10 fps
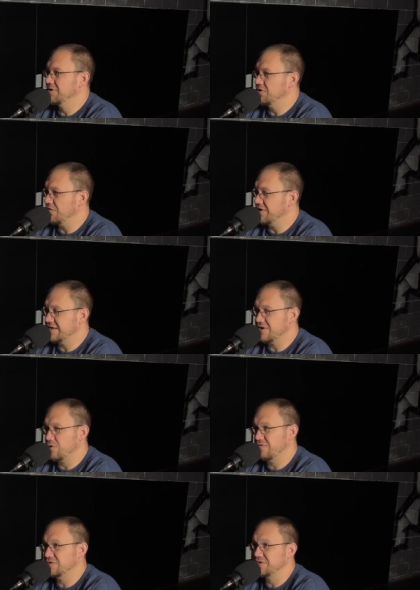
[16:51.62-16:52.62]
Don't forget to go
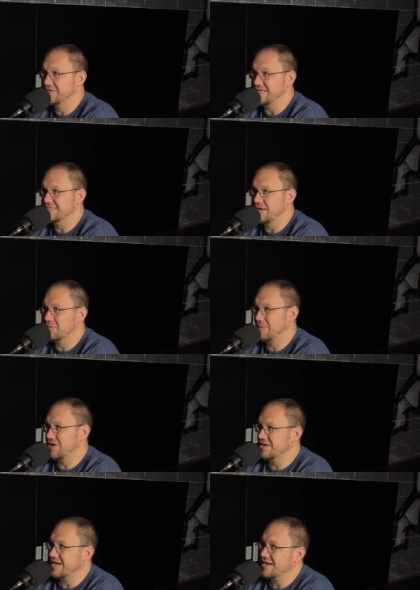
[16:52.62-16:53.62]
over to
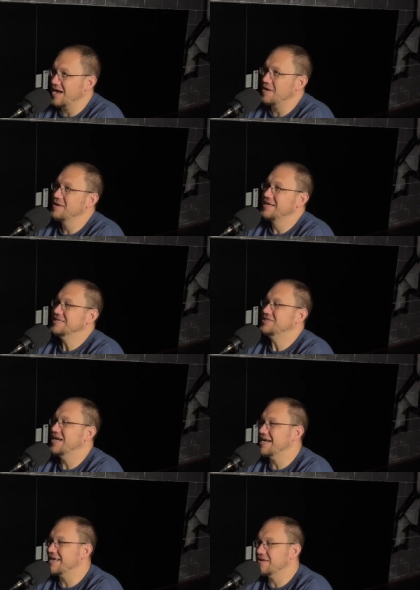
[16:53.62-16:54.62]
theatomicbear.com,
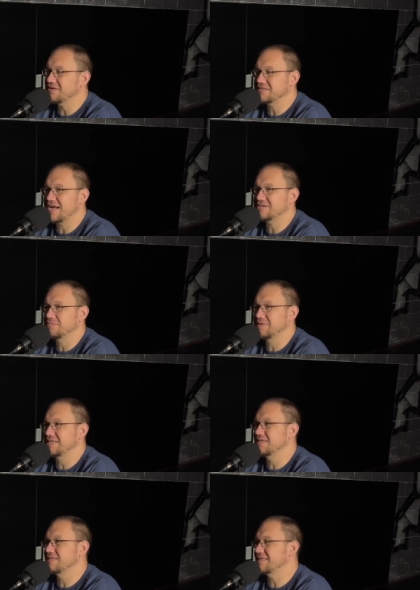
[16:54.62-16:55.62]
check out their tactical
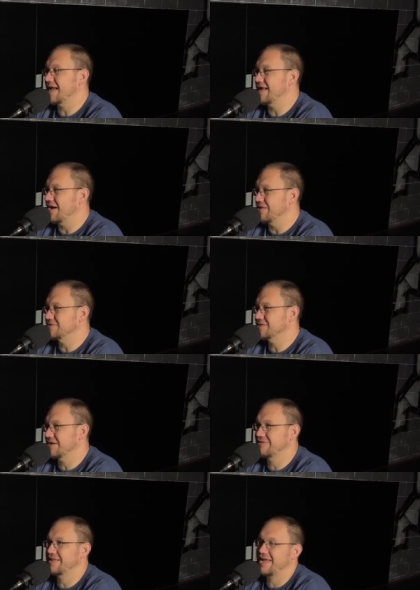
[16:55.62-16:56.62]
pins and other
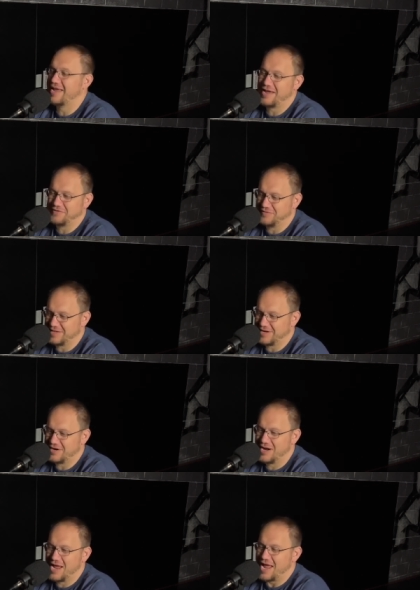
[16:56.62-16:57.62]
stuff that they have over
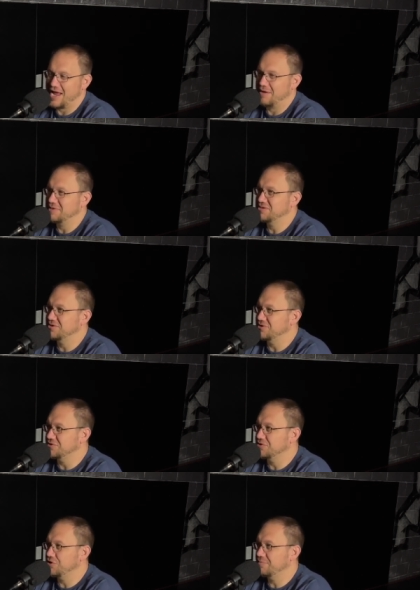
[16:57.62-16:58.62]
there, and be sure to
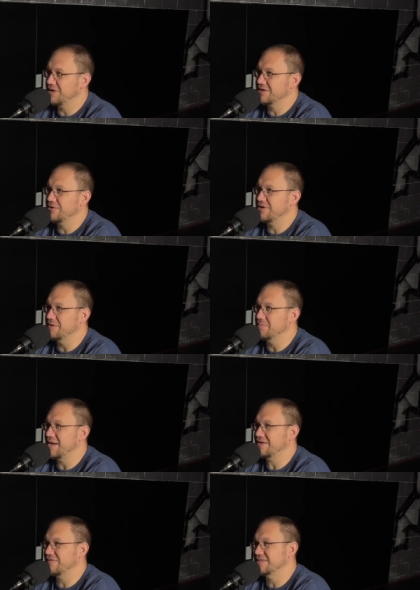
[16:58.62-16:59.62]
use the coupon code
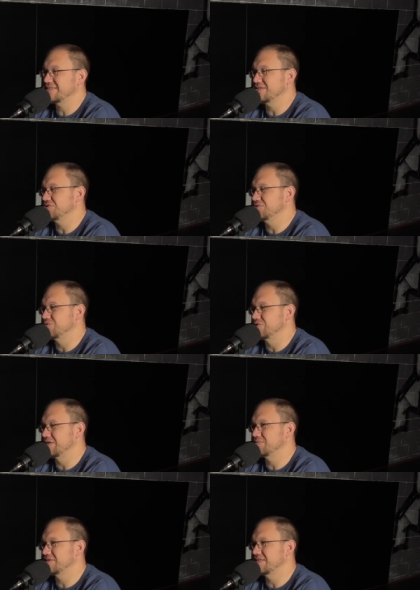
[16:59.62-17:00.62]
Impact Defense gets you
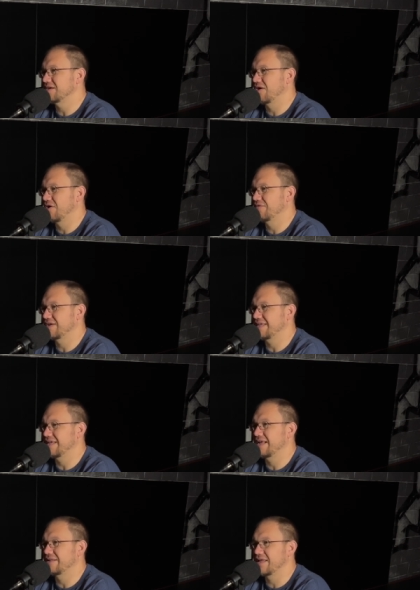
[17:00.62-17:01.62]
20% off
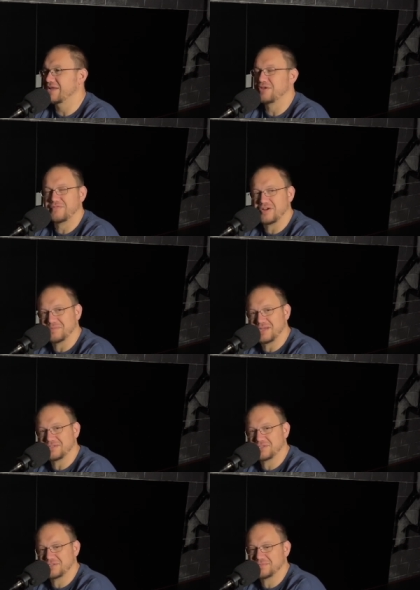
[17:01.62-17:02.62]
again. Thank you very much.